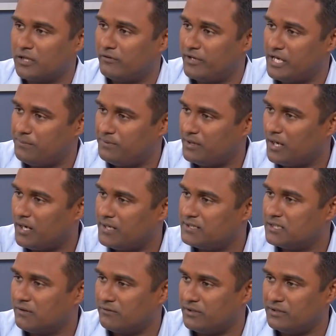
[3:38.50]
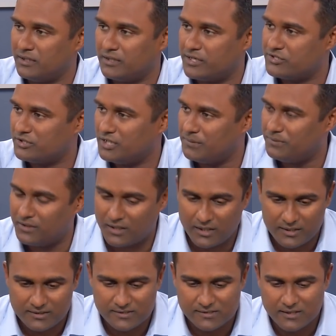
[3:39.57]
our APIs, our integration
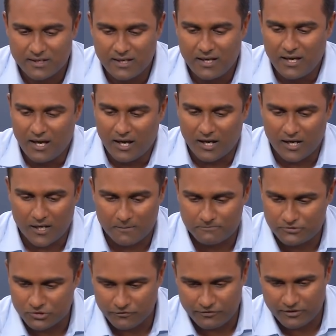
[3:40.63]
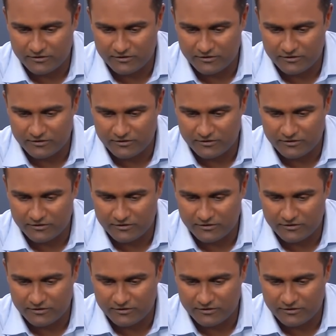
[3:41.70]
APIs. So for